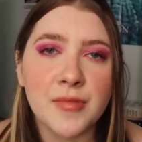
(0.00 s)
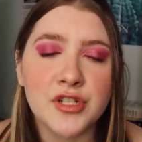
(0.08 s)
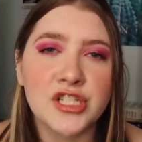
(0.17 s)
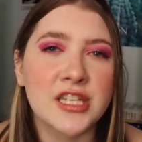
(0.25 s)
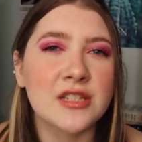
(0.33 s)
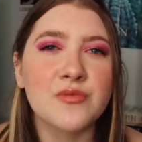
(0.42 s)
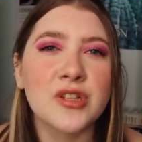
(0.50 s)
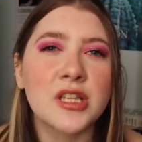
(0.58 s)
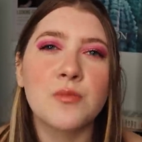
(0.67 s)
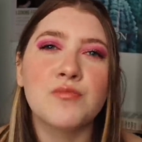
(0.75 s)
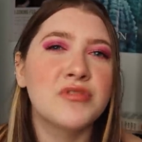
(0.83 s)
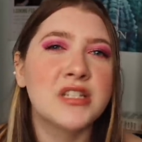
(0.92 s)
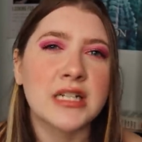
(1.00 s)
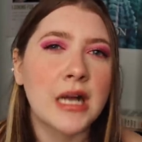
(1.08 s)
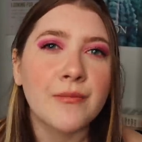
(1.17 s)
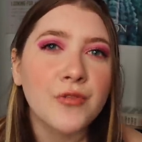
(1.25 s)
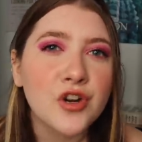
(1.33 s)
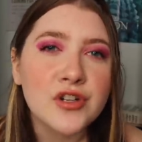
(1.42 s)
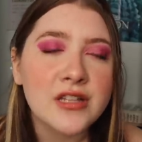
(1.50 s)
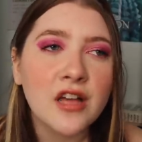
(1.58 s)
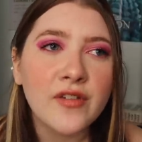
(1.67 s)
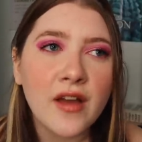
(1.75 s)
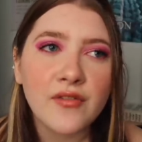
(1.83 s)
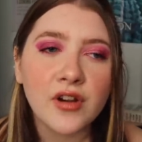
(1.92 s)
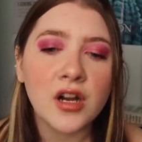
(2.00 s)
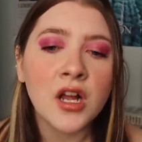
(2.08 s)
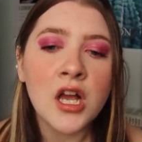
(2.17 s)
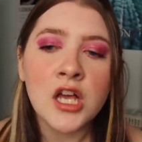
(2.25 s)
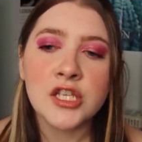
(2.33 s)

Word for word: but she doesn't really stick up for herself ever.